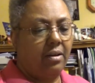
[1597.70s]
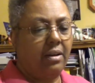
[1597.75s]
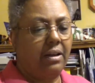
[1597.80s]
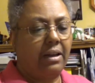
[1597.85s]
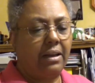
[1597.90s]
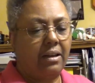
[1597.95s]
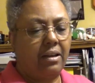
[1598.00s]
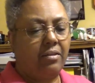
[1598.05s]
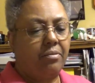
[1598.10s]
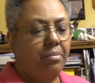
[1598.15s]
I
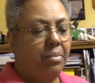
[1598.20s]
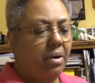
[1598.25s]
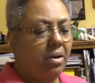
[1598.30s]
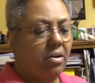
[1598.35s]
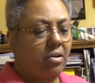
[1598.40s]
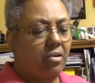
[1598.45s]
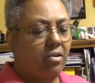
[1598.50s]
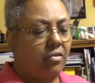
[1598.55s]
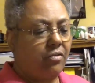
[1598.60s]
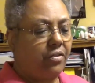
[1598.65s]
love my
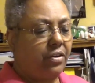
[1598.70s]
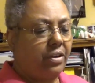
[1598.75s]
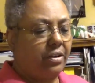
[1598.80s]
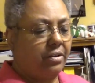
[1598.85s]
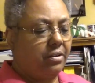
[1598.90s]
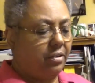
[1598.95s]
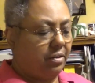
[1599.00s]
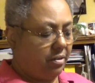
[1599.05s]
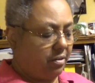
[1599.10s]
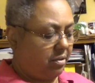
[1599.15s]
coffee
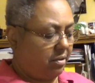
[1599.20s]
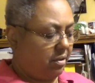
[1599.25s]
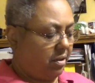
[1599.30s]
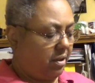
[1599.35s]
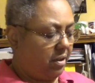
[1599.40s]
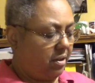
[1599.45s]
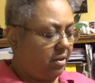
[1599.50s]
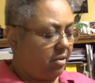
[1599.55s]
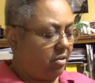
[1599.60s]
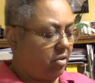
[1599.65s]

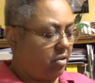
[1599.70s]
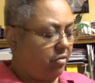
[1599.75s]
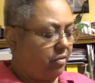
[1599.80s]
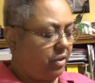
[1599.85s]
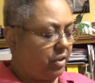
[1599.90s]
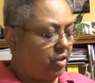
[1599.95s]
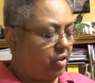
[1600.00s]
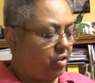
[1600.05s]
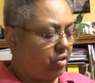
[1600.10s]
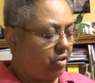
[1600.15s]
and coffee
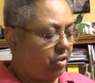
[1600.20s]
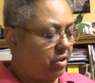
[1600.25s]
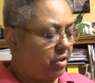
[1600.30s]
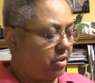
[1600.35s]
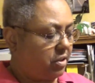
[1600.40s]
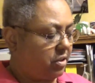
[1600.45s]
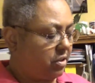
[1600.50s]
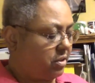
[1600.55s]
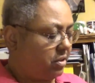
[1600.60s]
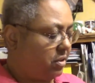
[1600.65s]

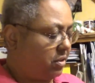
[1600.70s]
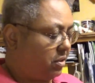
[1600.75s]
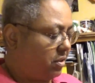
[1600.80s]
charts.